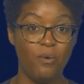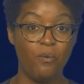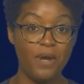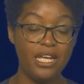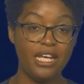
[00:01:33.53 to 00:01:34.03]

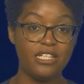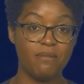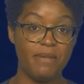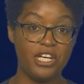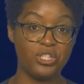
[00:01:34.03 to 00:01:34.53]
We need to
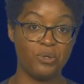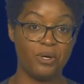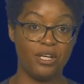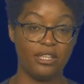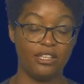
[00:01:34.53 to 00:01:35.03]
make
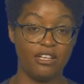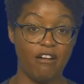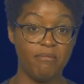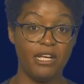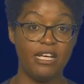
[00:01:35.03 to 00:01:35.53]
sure that the
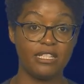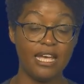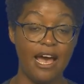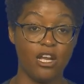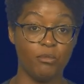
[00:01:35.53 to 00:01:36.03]
government is
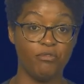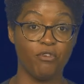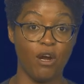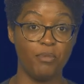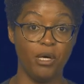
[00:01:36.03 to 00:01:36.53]
accountable
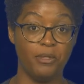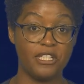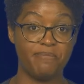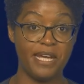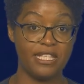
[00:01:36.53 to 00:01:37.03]
for our public
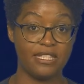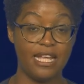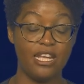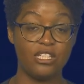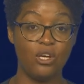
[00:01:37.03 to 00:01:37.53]
spaces.
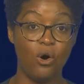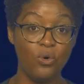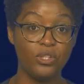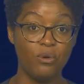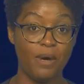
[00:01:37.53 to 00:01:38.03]
That is the
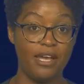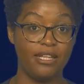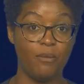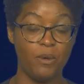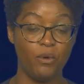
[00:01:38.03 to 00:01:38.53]
only way
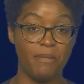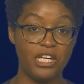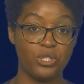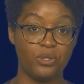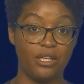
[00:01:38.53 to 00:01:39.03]
that we will make
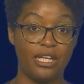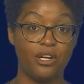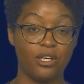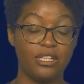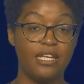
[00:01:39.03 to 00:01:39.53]
sure that they
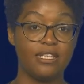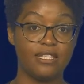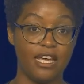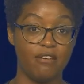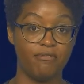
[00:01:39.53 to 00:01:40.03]
are clean and
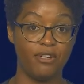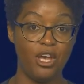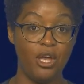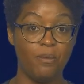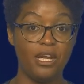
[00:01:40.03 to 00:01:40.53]
safe.
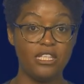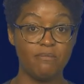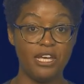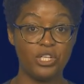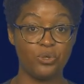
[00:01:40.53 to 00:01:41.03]
We need to
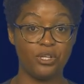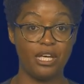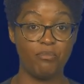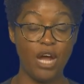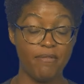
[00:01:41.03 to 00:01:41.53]
make sure
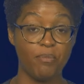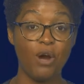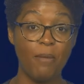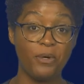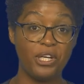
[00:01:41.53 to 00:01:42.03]
that private
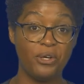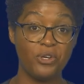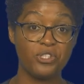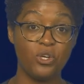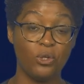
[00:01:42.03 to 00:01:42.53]
property
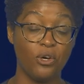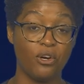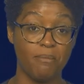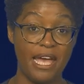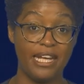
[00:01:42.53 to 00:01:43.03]
owners no
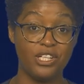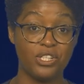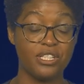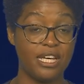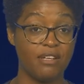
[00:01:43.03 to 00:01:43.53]
longer manage
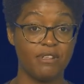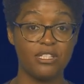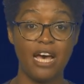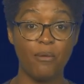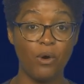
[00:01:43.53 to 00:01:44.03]
the state of the
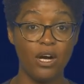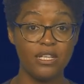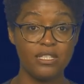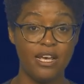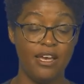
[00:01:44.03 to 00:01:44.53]

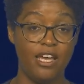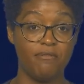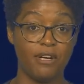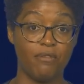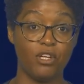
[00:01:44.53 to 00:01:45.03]
sidewalks in
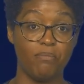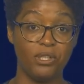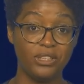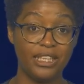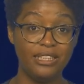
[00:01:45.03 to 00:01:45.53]
front of their
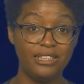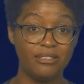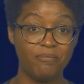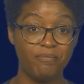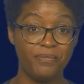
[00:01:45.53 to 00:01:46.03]
buildings.